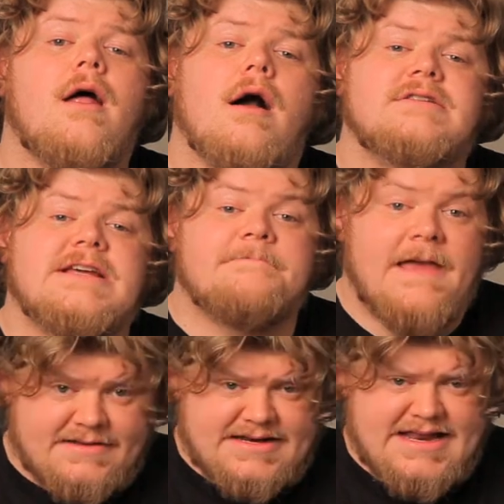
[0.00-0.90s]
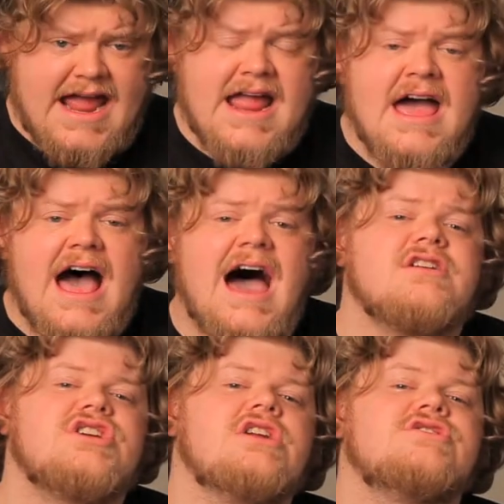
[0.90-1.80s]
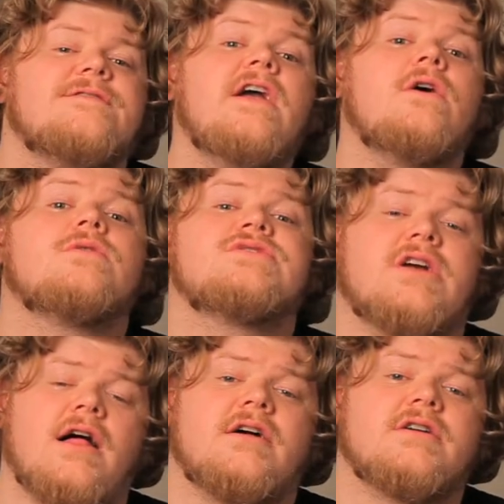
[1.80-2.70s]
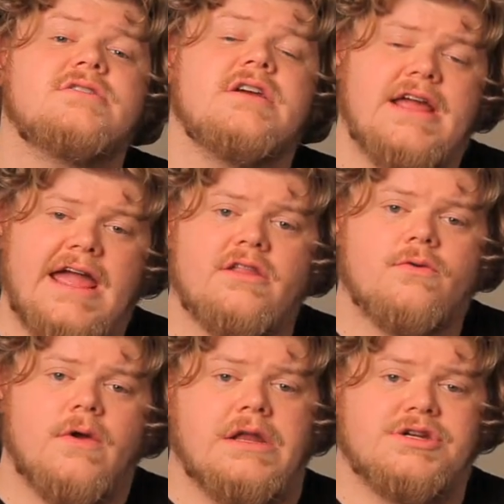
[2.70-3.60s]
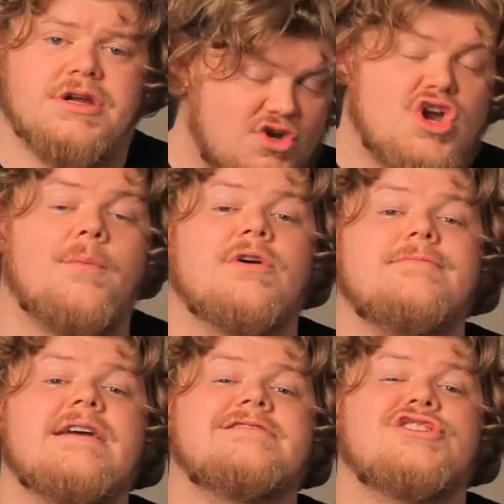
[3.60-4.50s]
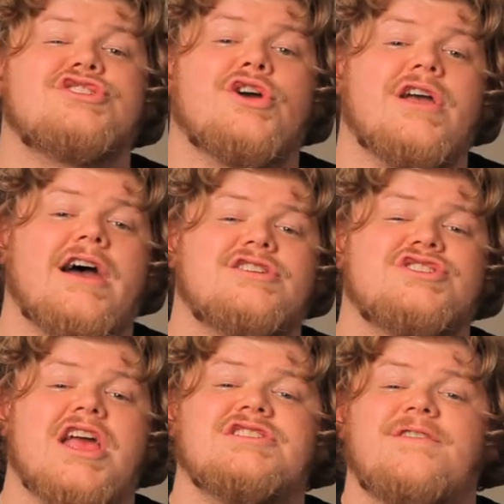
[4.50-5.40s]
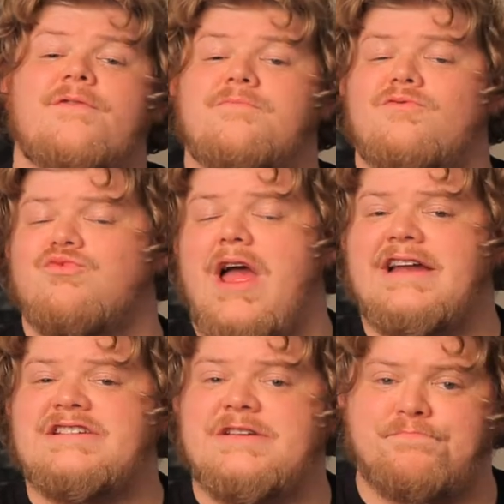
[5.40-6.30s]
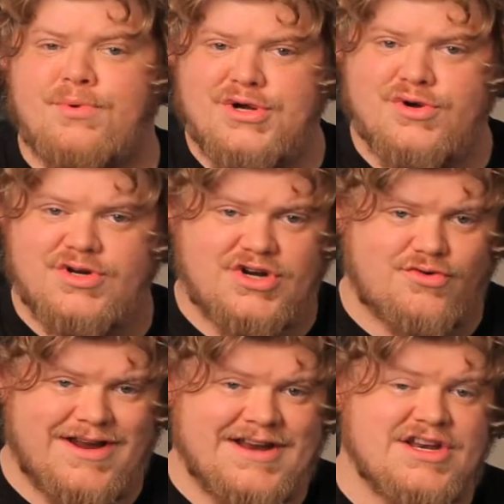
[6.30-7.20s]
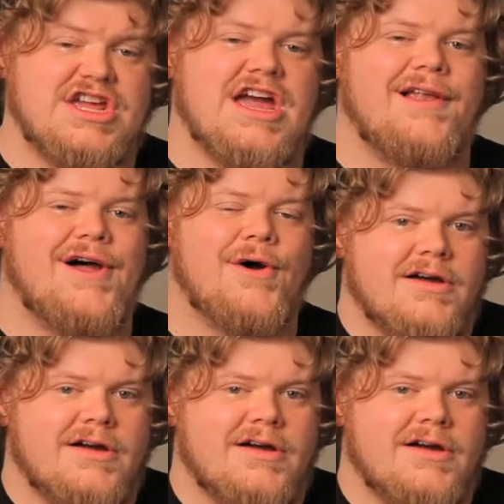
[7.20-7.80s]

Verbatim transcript: Ogden. Today, how to change your vehicle's colors in Halo Reach. Come with me as I show you how to change it from red to blue to green to yellow.